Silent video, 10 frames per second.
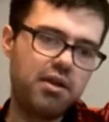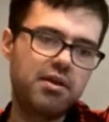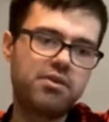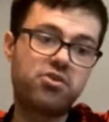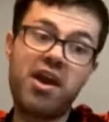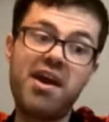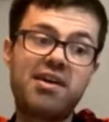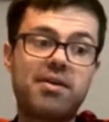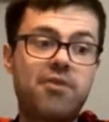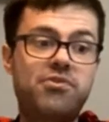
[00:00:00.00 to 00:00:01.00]
So
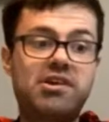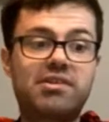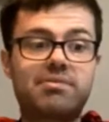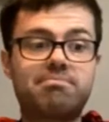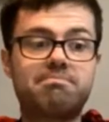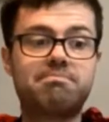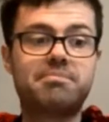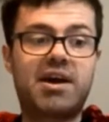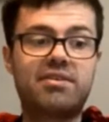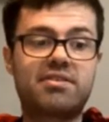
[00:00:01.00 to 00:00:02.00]
yeah, I think
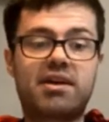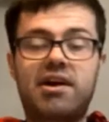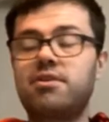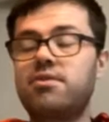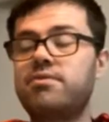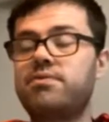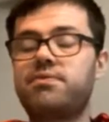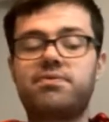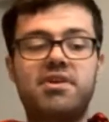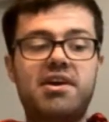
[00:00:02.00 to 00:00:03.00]
that's kind of
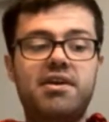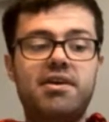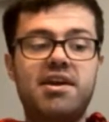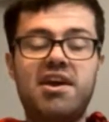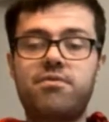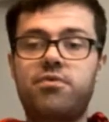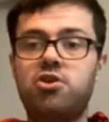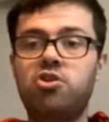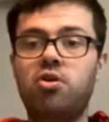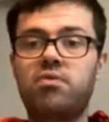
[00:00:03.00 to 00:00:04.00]
it for the
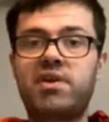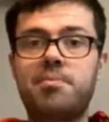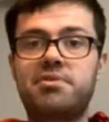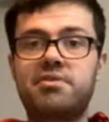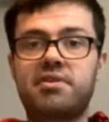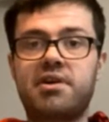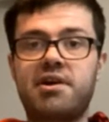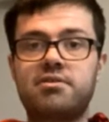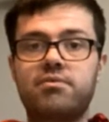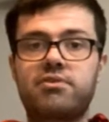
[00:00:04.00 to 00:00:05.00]
Northampton
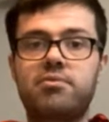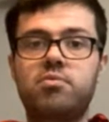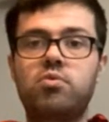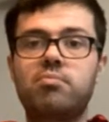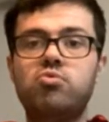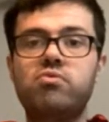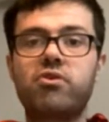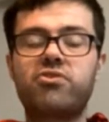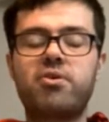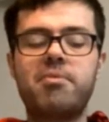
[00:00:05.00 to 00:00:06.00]
side. Obviously, we will move on
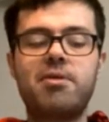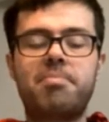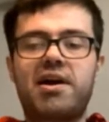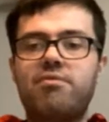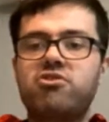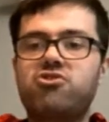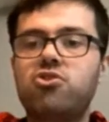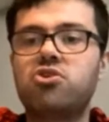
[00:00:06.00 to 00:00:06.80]
to the main part of the show